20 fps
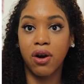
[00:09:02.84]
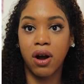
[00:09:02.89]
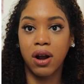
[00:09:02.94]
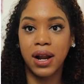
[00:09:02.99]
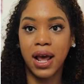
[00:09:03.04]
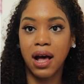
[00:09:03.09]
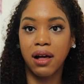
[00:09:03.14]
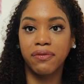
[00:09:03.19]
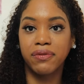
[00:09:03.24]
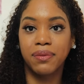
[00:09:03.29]
or
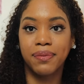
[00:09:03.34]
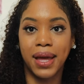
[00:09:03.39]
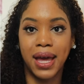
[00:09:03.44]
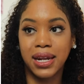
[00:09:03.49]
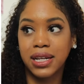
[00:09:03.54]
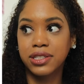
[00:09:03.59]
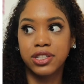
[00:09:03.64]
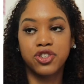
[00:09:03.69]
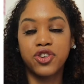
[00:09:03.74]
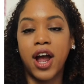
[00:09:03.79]
an alpha
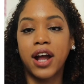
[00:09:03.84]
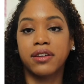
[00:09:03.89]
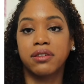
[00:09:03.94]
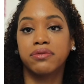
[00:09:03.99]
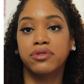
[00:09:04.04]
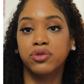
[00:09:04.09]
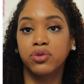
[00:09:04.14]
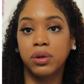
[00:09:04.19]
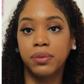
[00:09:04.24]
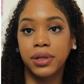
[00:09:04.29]
man is
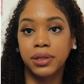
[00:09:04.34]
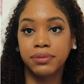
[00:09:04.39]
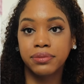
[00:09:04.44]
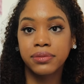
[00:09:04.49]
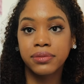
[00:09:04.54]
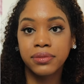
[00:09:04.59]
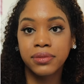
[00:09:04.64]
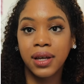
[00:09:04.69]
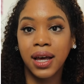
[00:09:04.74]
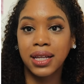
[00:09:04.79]
attractive to women.
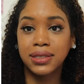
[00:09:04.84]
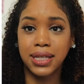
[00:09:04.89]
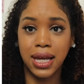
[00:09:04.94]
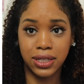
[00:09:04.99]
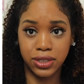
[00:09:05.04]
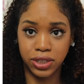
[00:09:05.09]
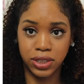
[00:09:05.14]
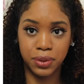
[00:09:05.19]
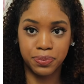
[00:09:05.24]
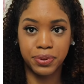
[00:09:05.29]
It's
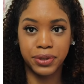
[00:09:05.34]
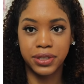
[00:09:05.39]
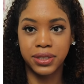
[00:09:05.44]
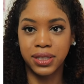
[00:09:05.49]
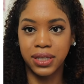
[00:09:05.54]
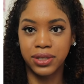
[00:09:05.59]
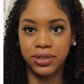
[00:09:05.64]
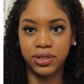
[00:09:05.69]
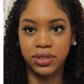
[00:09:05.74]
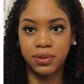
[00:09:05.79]
actually a
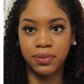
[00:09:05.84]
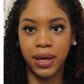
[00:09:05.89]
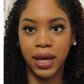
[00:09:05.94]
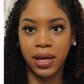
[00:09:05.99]
prestigious